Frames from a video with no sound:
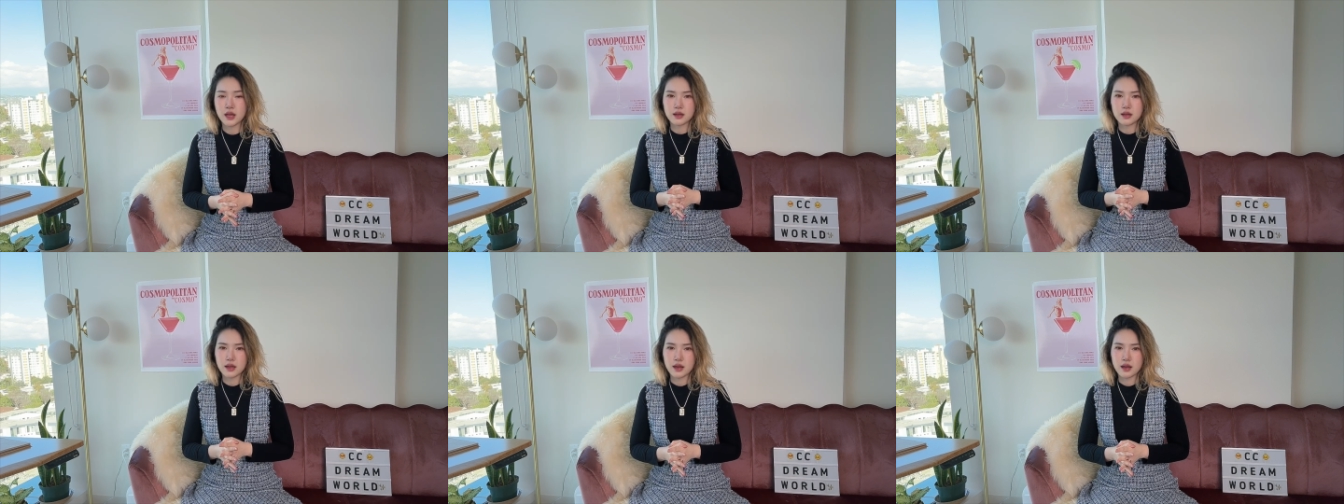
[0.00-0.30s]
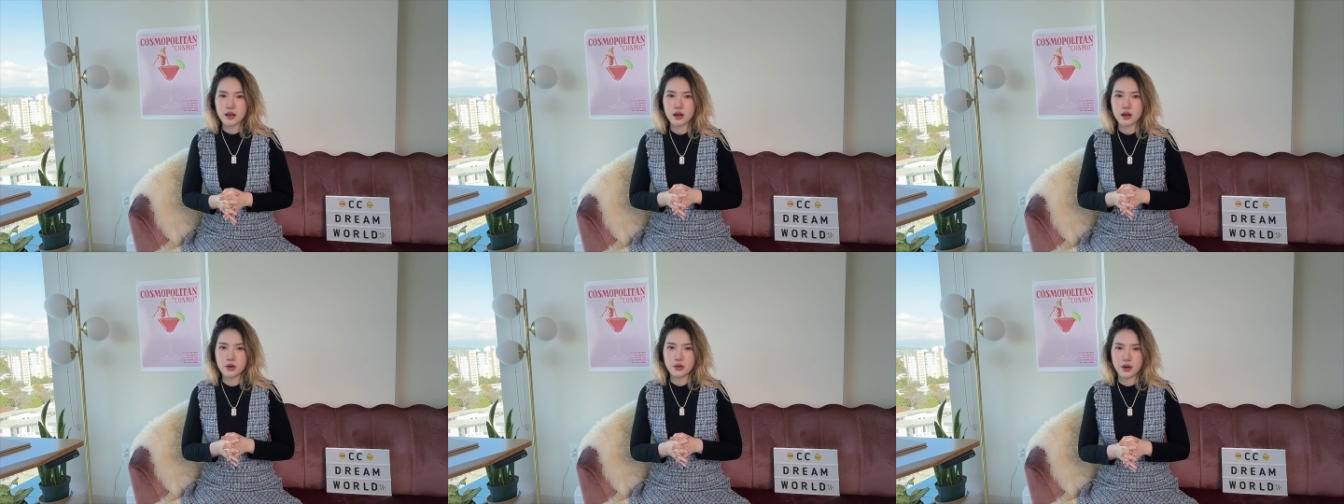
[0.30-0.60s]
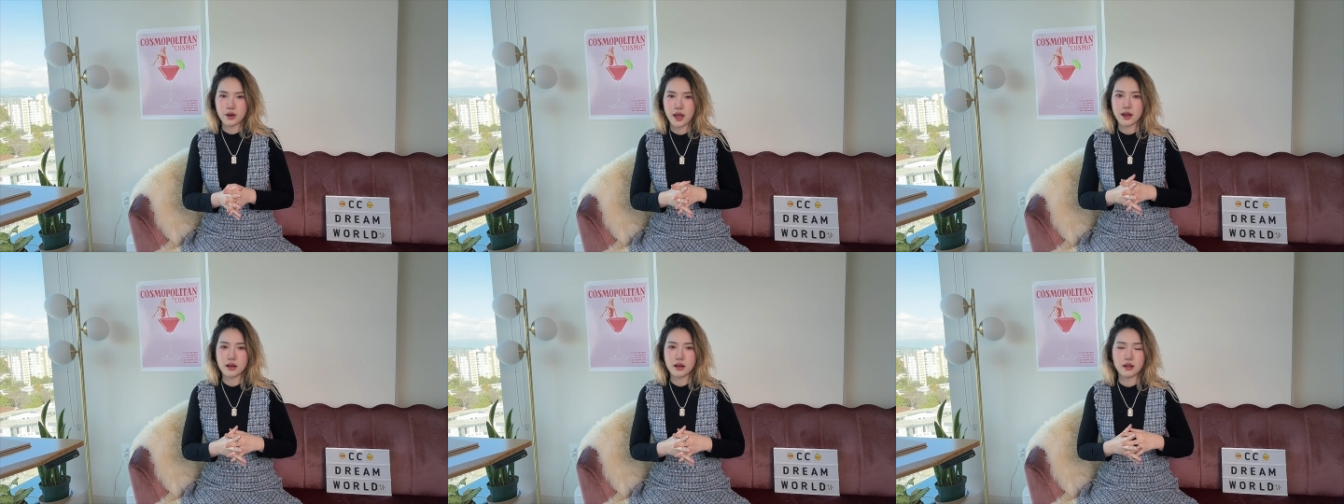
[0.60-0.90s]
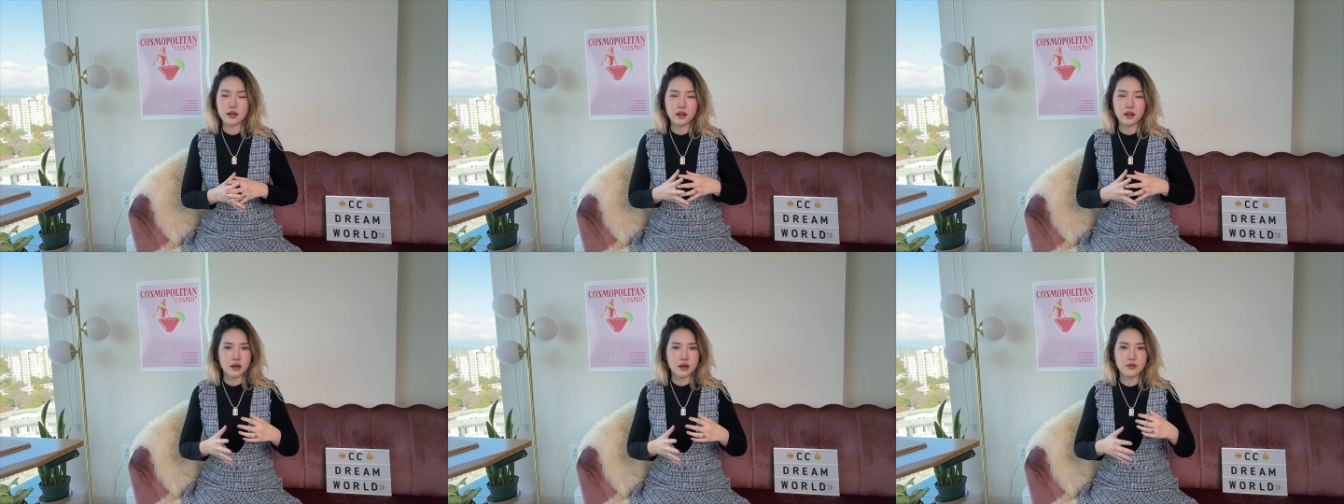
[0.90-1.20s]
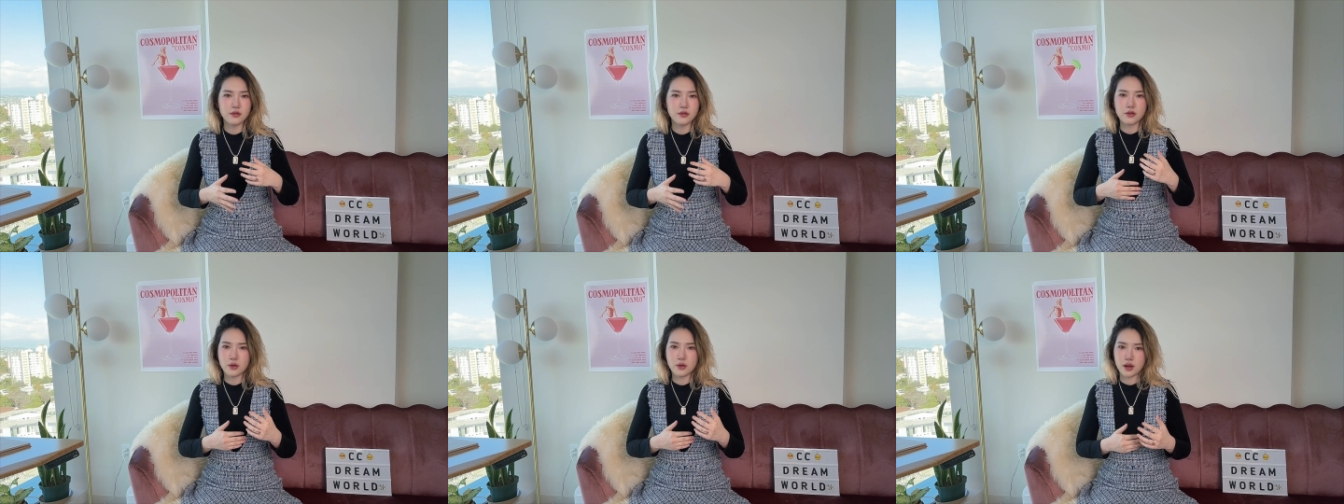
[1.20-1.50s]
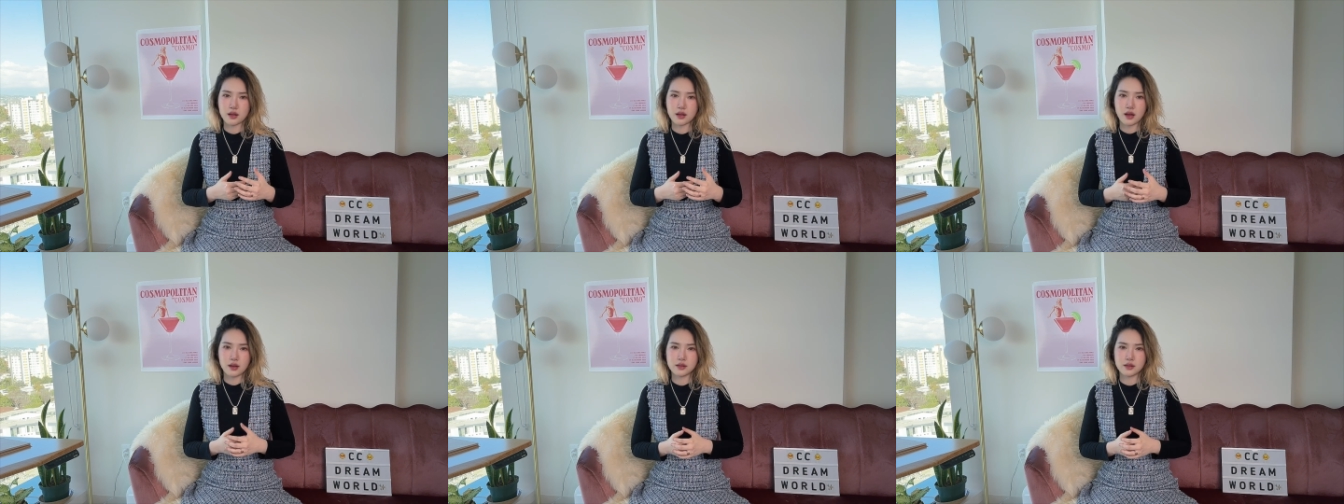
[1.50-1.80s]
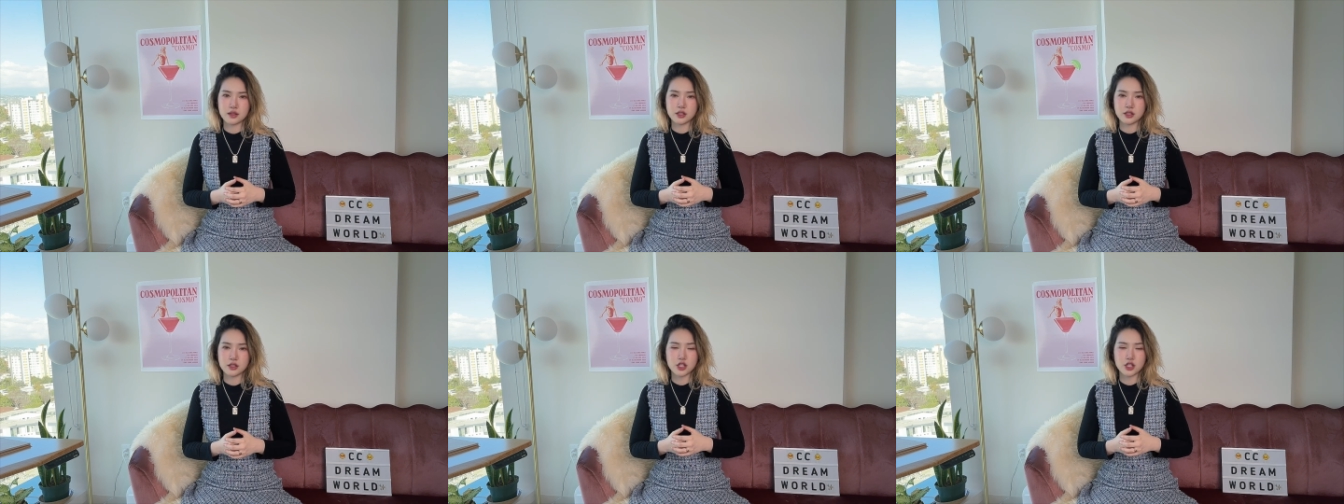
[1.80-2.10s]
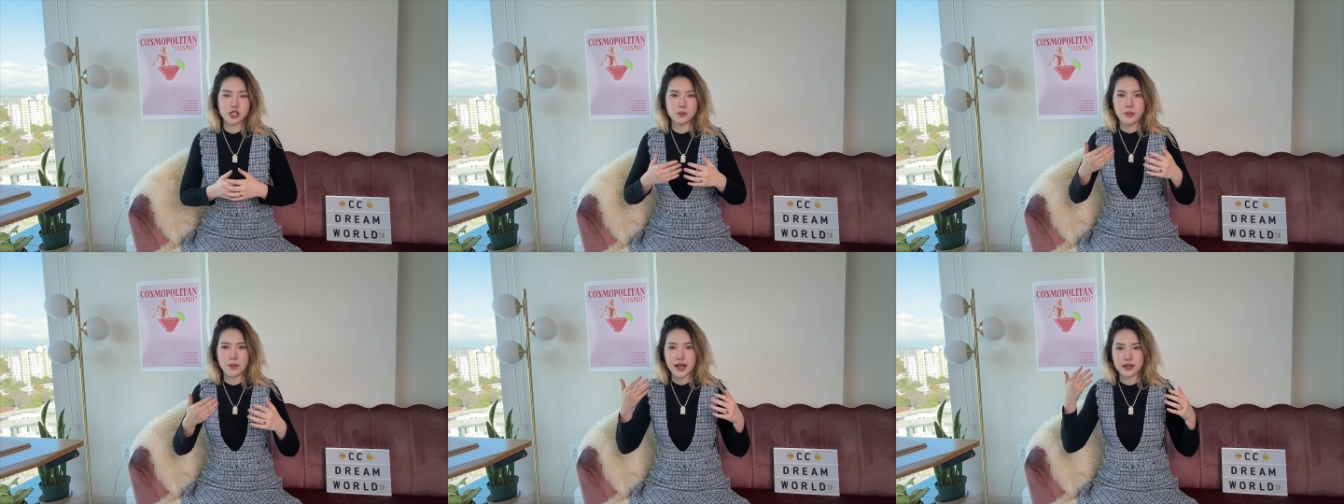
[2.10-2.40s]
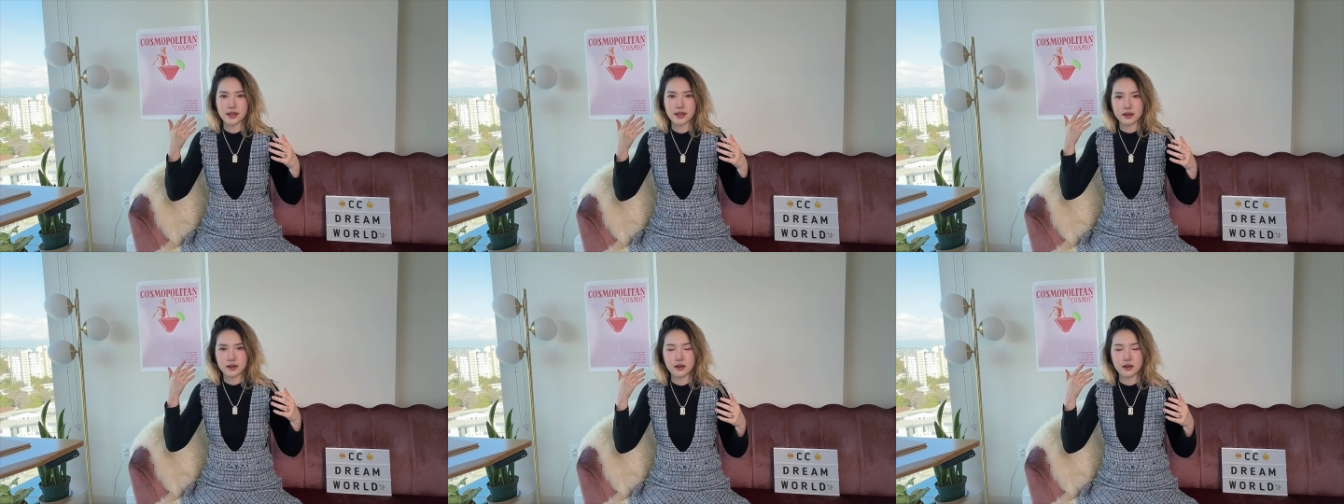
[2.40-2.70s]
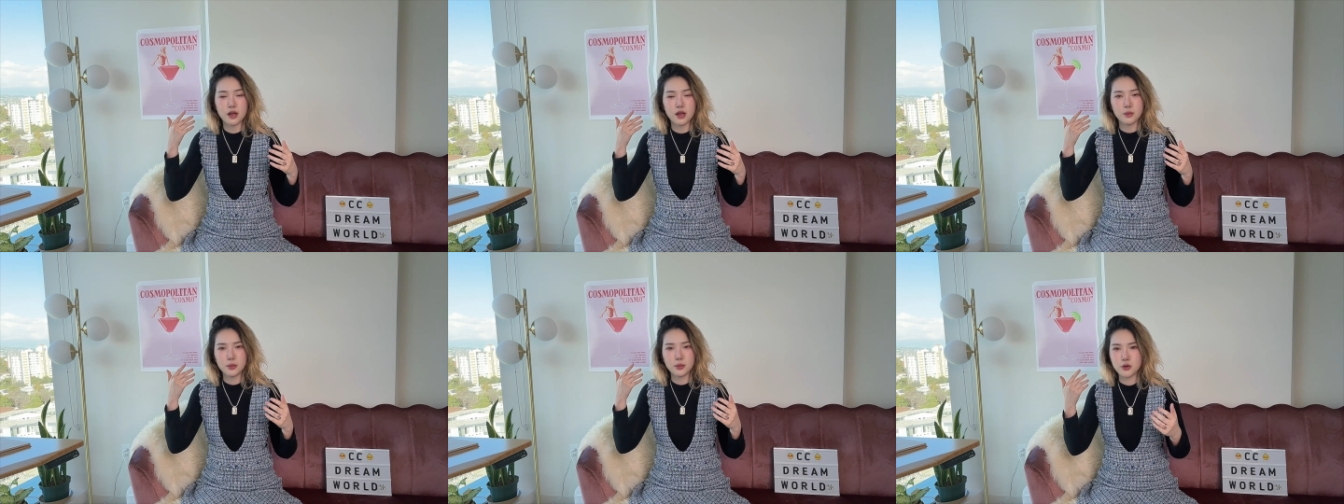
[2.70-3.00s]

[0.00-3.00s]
They can create a lot of great content just by their